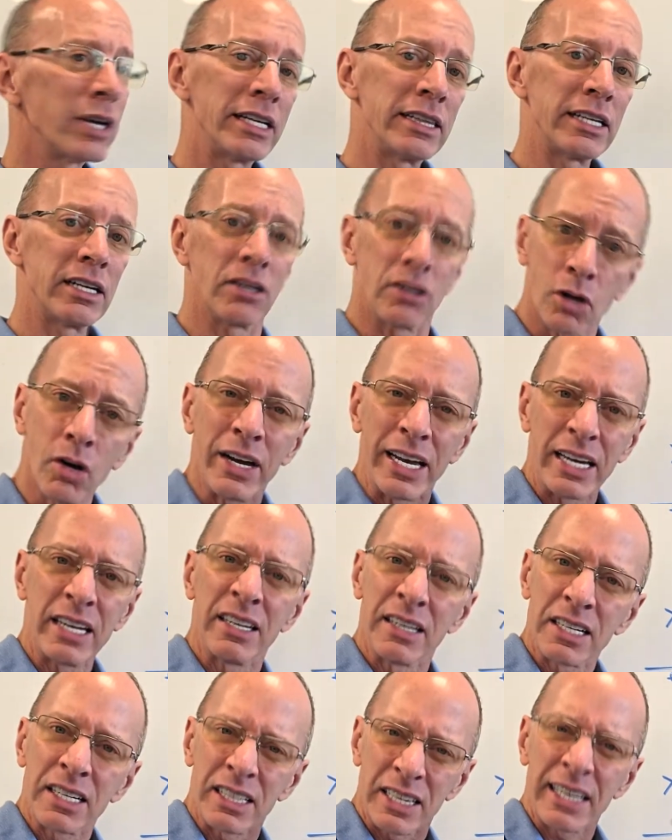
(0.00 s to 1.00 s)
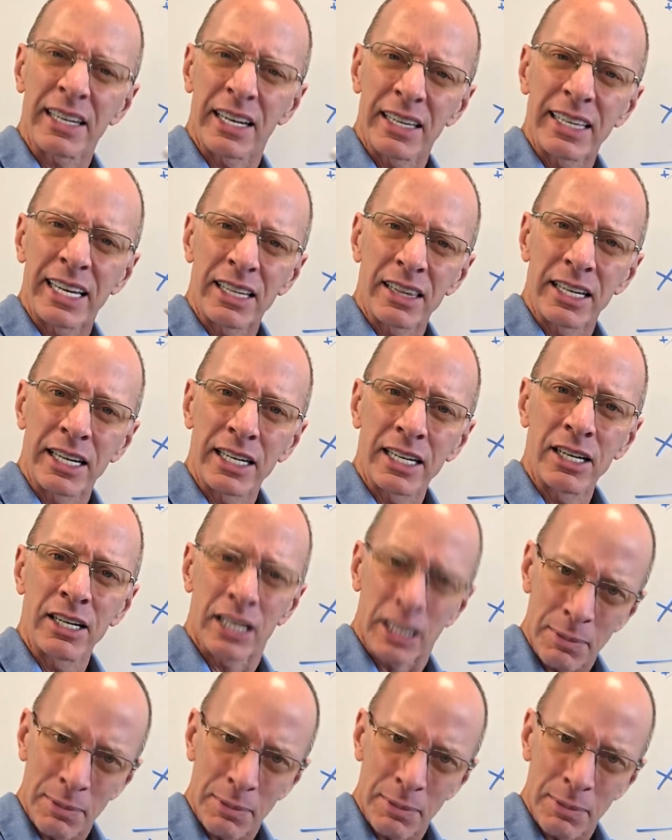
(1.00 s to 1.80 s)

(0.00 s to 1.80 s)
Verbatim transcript: right there, go ahead, click on that link.